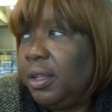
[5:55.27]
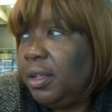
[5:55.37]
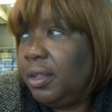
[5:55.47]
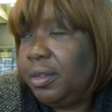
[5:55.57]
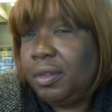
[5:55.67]

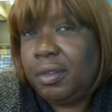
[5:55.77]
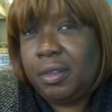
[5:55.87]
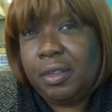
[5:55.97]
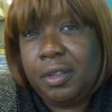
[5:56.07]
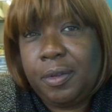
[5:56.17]
Okay,
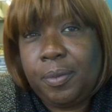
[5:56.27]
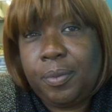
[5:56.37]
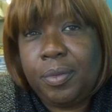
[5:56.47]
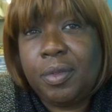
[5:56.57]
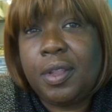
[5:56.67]
so
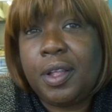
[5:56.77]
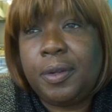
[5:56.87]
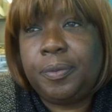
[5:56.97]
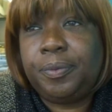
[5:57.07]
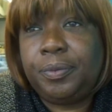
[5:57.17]
in
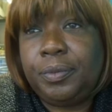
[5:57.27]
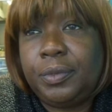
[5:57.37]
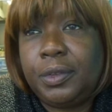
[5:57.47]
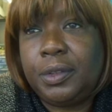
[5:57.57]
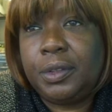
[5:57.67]
terms of
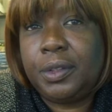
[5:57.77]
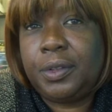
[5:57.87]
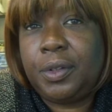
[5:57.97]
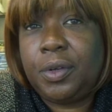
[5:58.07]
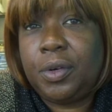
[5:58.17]
the
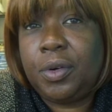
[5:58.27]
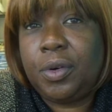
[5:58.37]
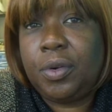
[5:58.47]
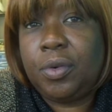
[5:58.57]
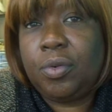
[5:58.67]
relationship
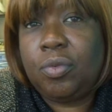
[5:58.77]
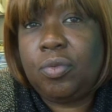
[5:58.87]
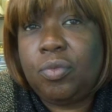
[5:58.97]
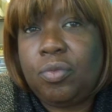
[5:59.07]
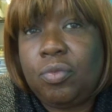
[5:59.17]
between a
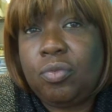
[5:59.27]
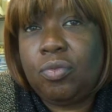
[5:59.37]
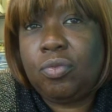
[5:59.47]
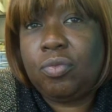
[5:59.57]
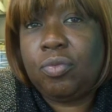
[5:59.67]

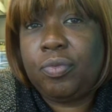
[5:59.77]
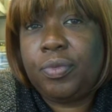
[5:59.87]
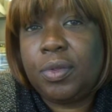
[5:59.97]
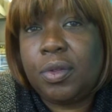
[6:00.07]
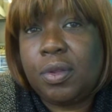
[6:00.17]
councillor and an
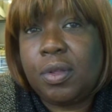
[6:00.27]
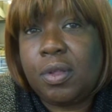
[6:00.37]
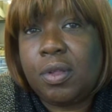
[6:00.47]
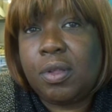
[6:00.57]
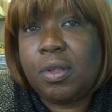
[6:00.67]

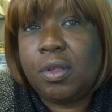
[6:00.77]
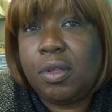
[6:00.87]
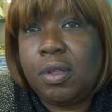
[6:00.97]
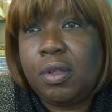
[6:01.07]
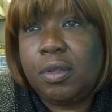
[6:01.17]
MP, how
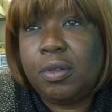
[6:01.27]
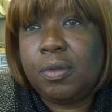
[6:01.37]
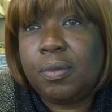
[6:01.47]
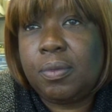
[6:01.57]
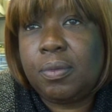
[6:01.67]
close would
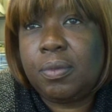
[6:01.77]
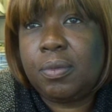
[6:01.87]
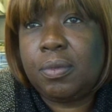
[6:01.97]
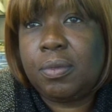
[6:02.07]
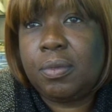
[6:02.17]
you
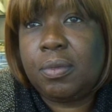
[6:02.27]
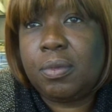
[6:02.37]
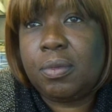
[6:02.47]
be to